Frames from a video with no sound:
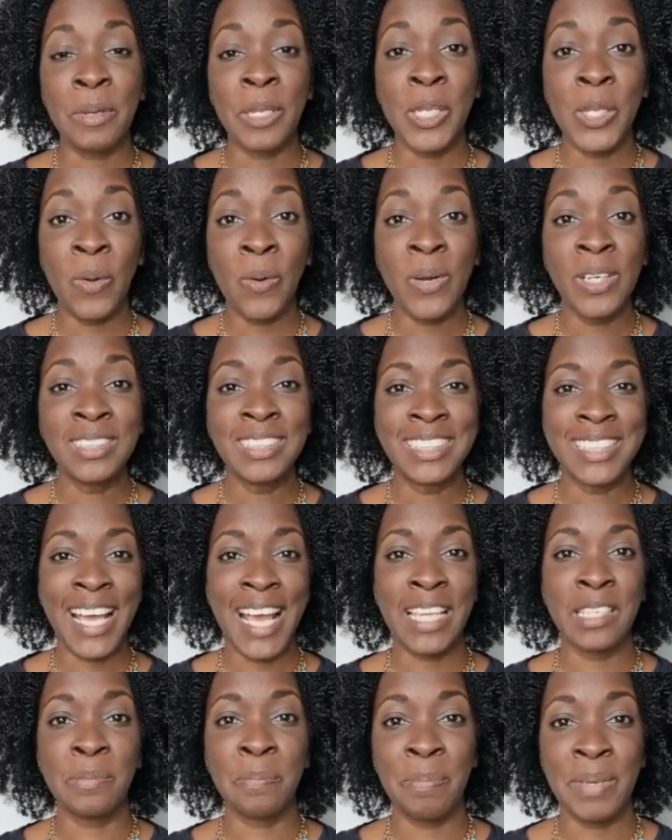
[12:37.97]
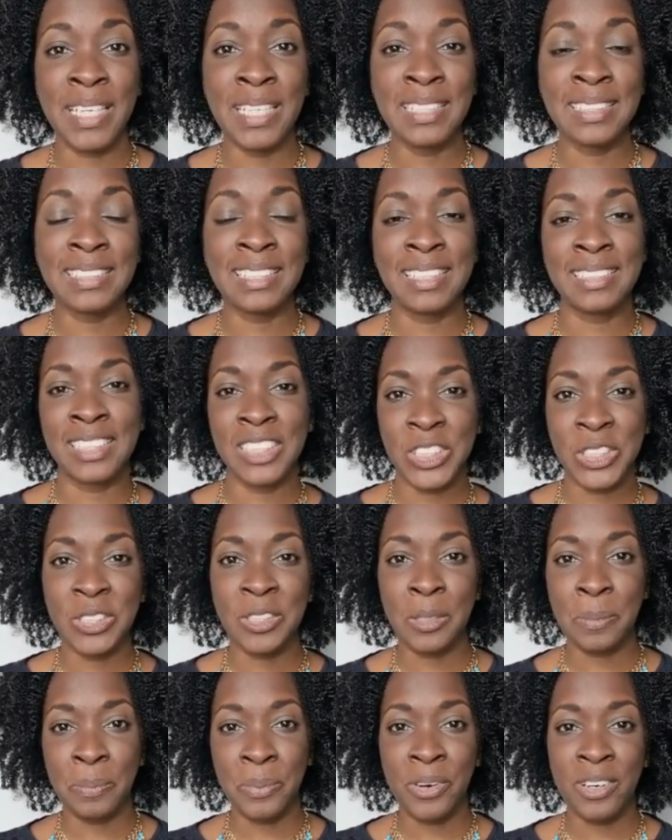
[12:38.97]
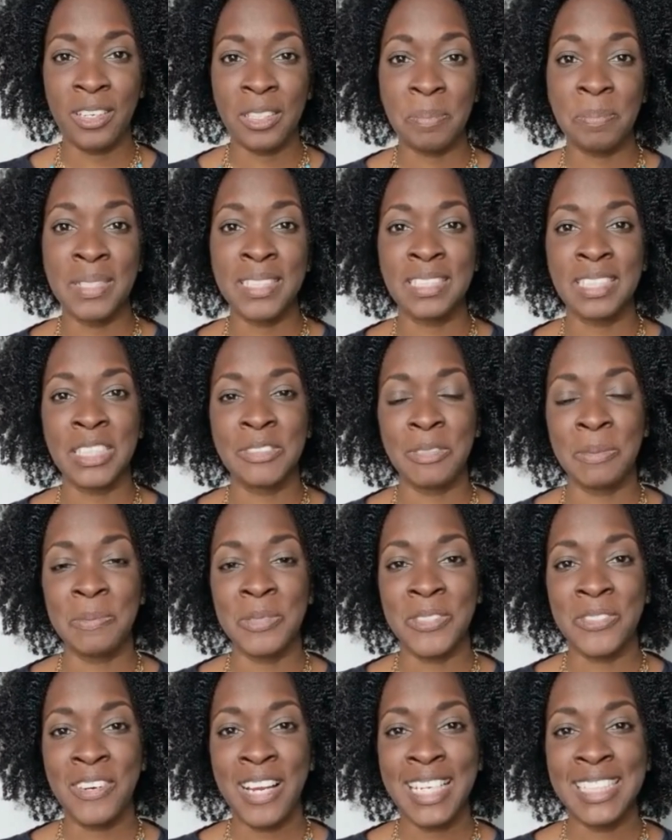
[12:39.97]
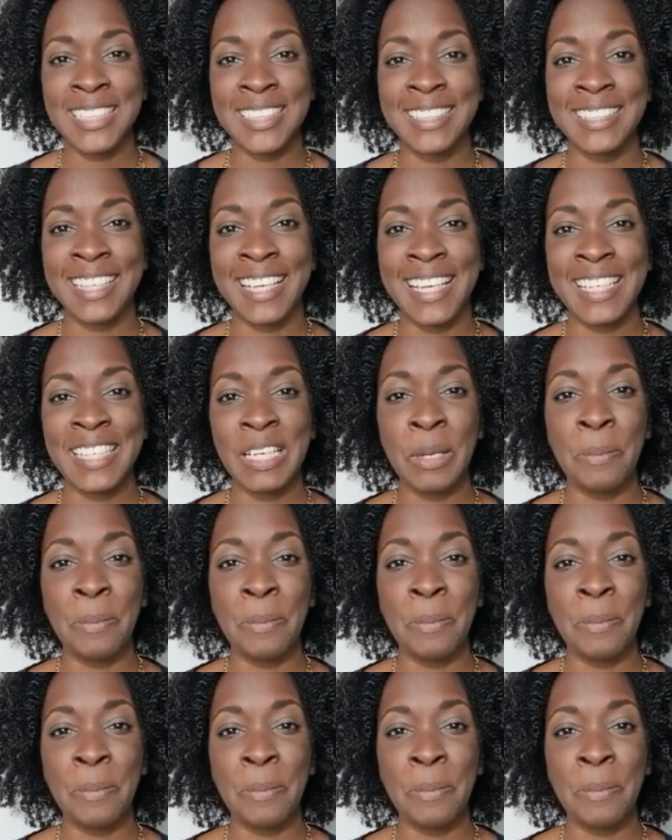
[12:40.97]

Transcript: launch and build a digital product business from scratch, then